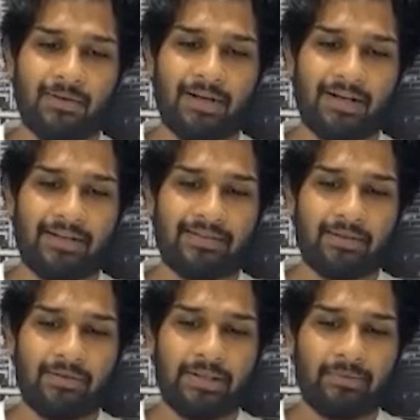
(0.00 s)

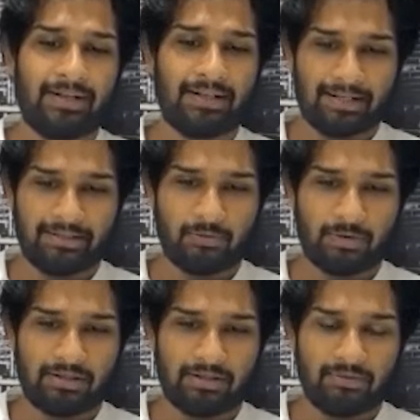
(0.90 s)
Saloni, one last
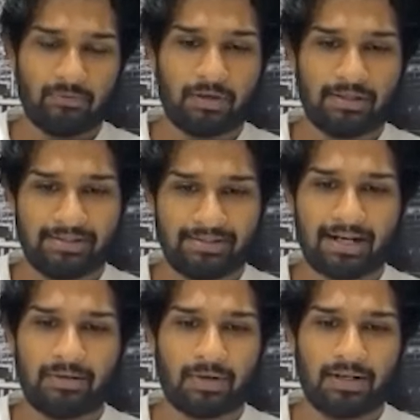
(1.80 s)
question. What is that
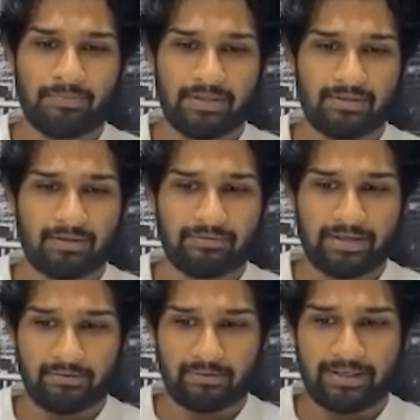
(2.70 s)
one piece of
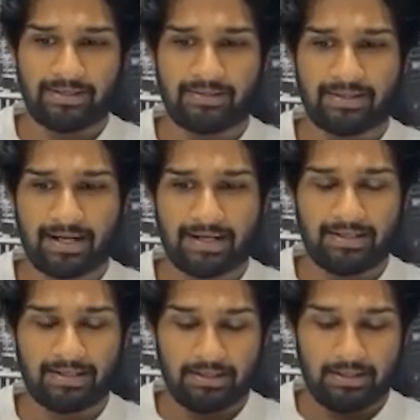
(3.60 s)
advice that
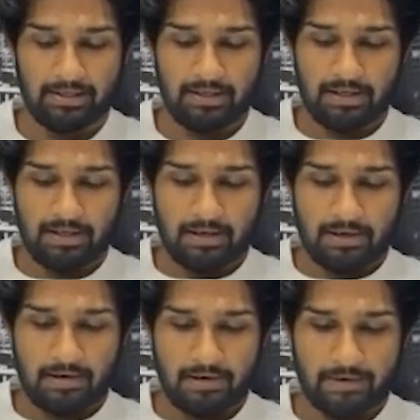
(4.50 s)

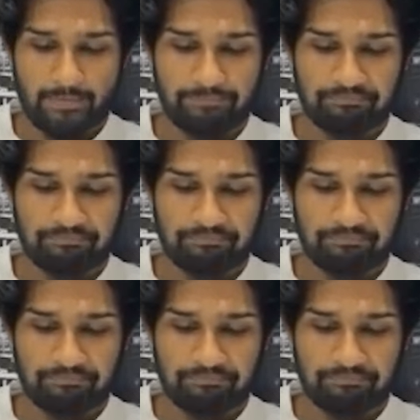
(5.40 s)
um,